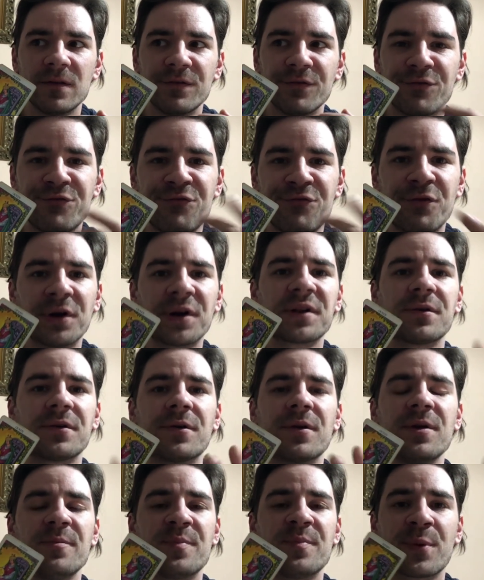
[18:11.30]
further
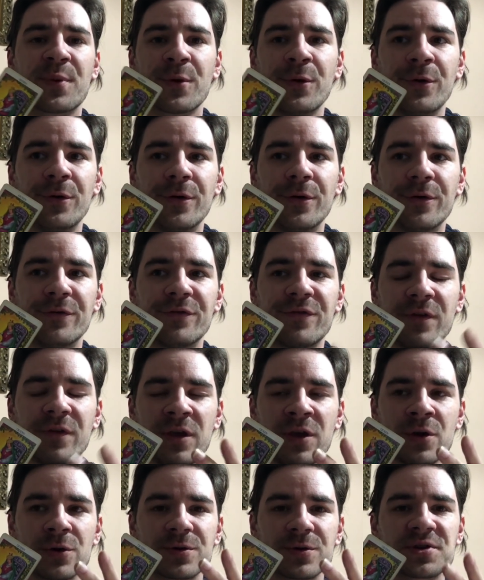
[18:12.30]
improve
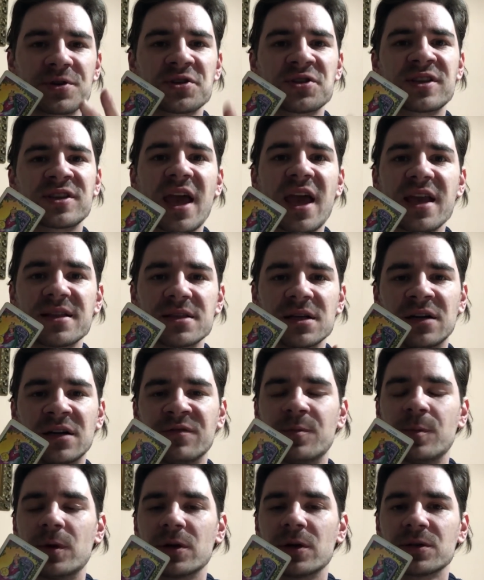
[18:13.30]
your state
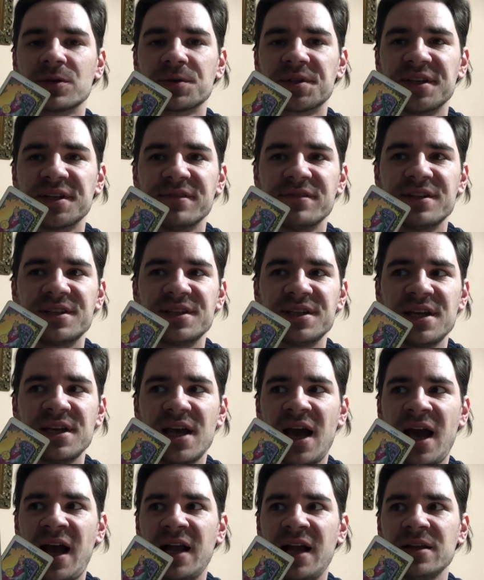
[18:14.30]
of productivity
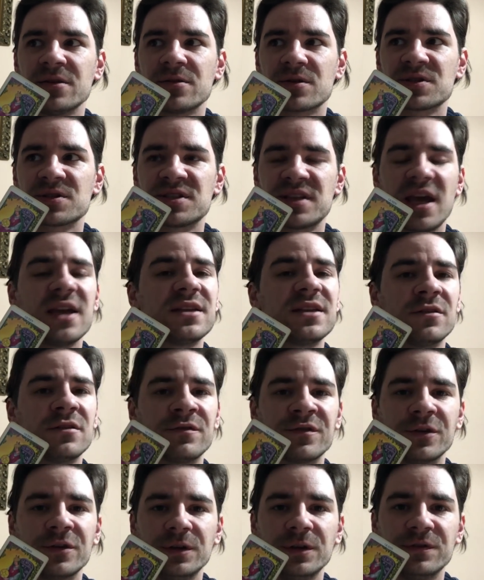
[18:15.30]
and your state
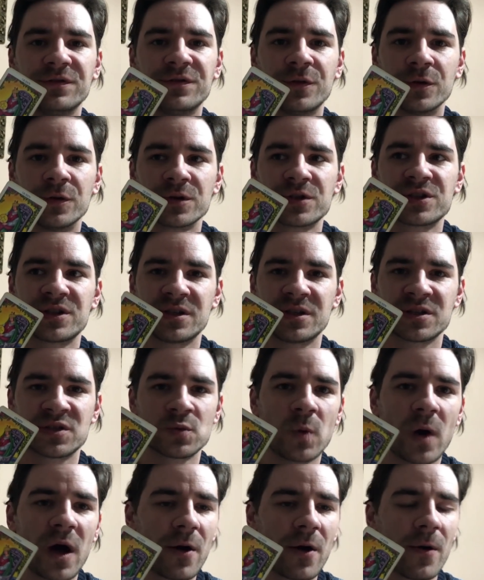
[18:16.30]
of good fortune as
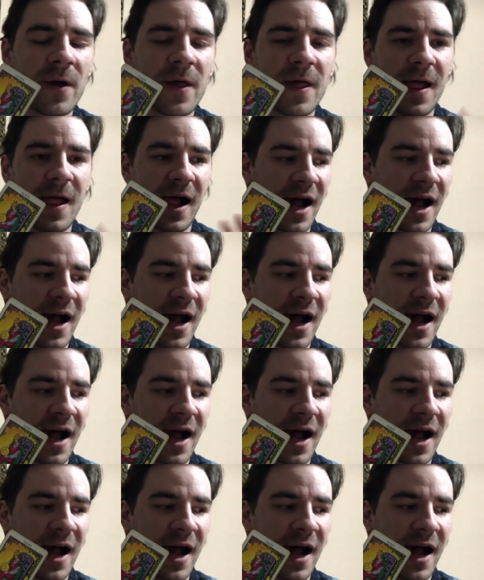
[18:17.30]
well,